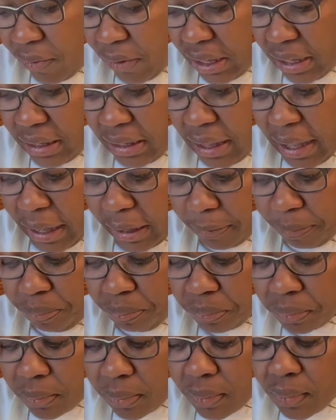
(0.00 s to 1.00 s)
at the end.
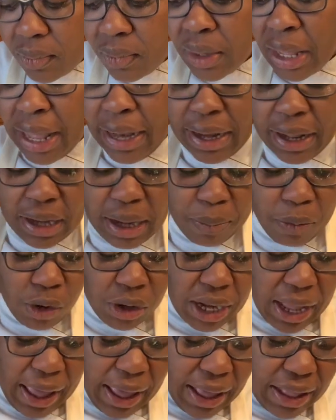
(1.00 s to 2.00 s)
And then I'm going
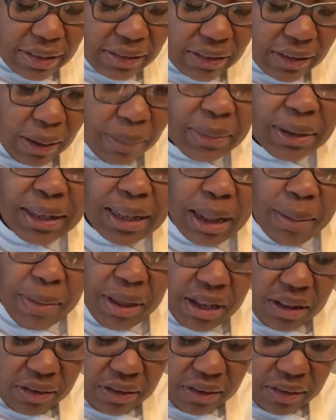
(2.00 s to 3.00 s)
to add some
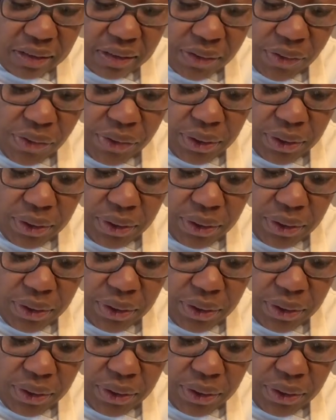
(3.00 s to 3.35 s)
lemons